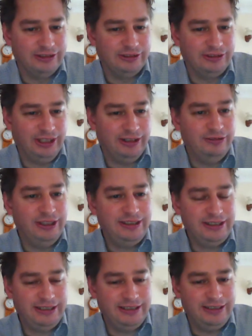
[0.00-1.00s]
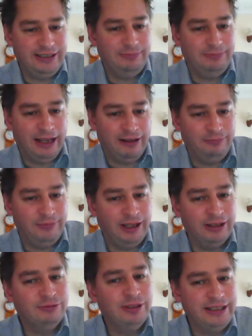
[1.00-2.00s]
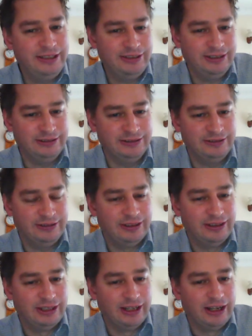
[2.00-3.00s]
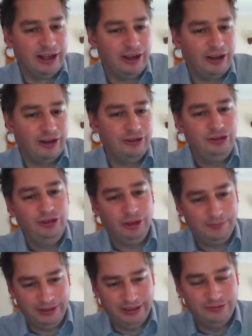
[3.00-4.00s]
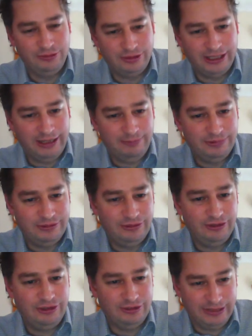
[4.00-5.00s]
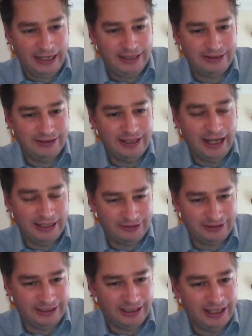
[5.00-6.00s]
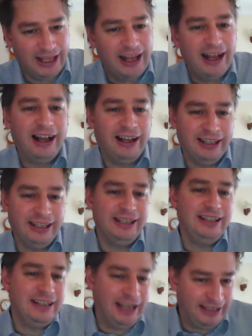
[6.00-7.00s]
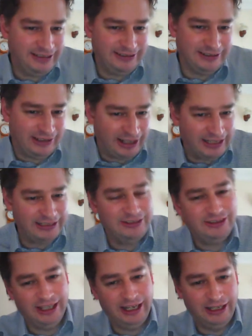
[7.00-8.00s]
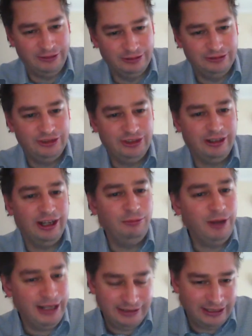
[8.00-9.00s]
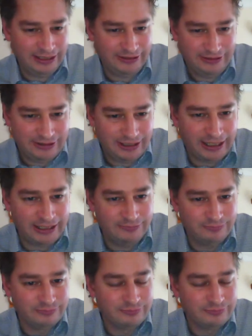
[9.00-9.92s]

so this is about my recent shopping trip to Asda, i.e., yesterday. So, so I went yesterday,